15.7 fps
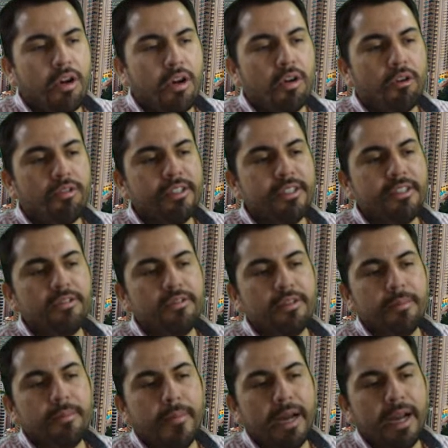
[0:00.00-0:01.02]
According
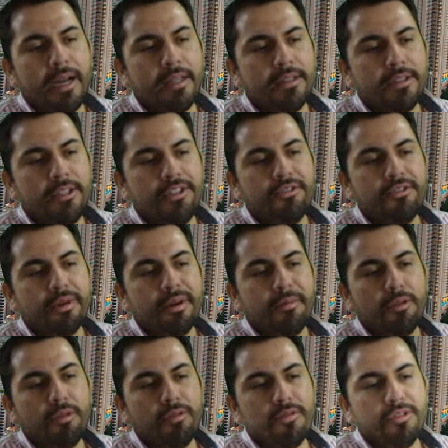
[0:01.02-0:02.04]
to the bank, this
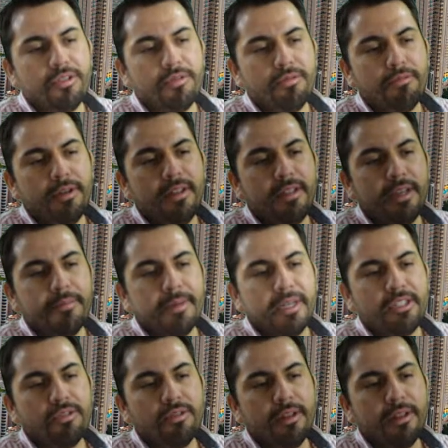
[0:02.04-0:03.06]
revolution will
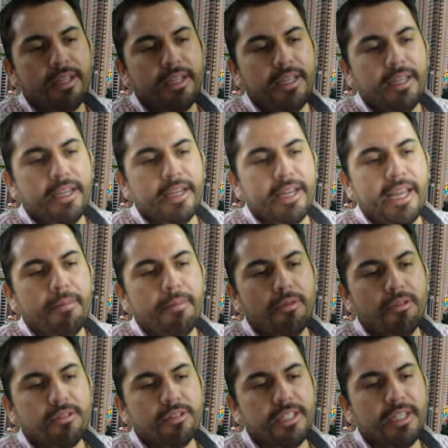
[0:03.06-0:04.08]
eventually
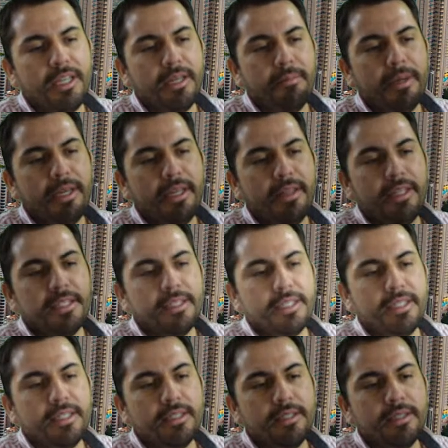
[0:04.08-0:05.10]
enable
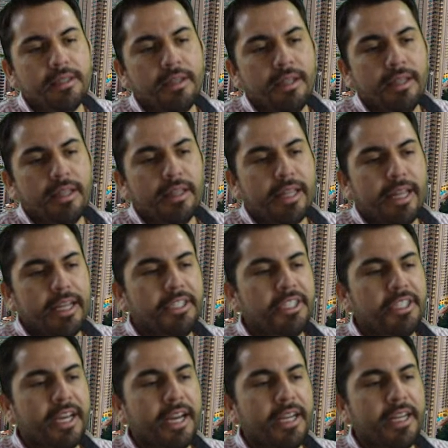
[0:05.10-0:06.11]
CBDCs
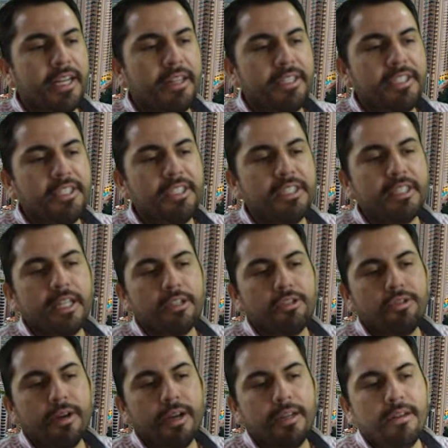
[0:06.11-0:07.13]
like China
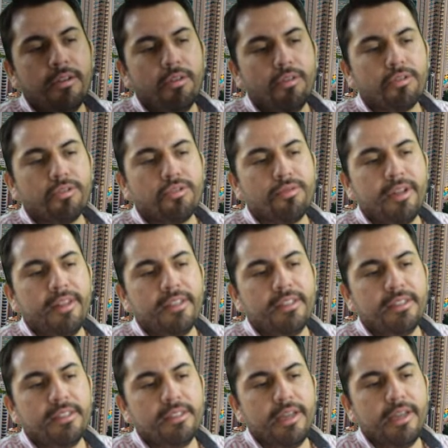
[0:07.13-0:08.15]
Digital Yuan or
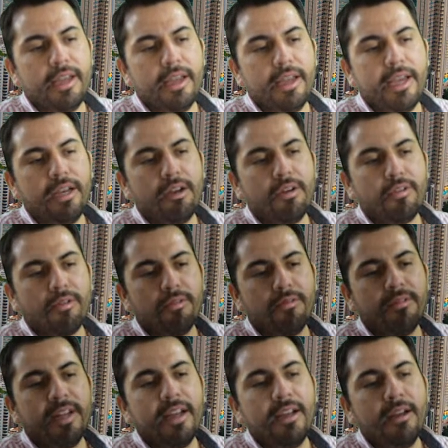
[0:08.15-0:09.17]
Sweden's
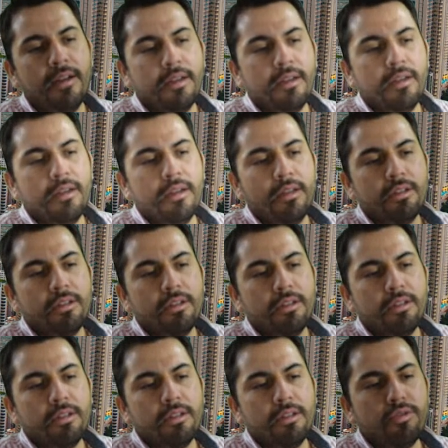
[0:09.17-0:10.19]
e-krona
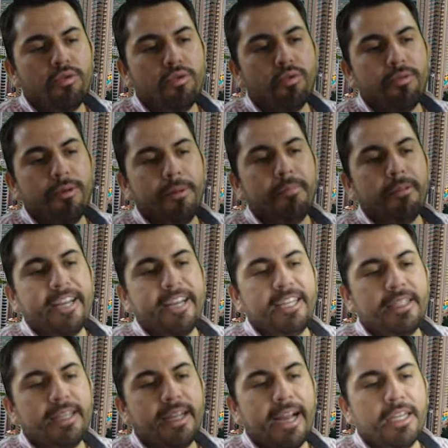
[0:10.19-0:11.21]
to
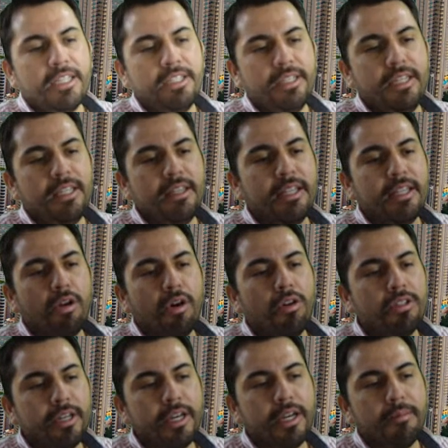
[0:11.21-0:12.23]
replace cash in the
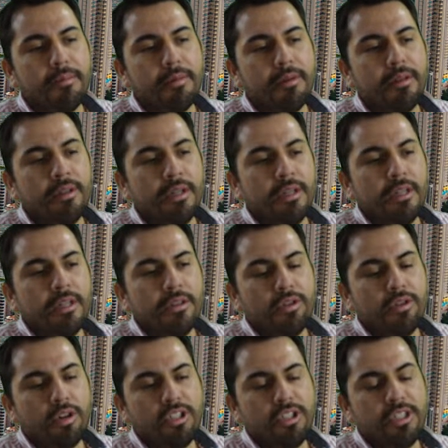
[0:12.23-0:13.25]
long term.
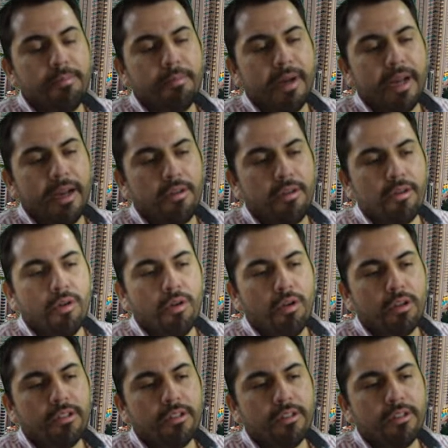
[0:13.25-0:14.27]
Deutsche Bank
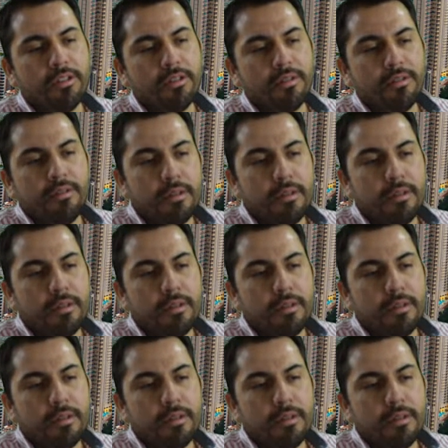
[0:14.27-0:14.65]
called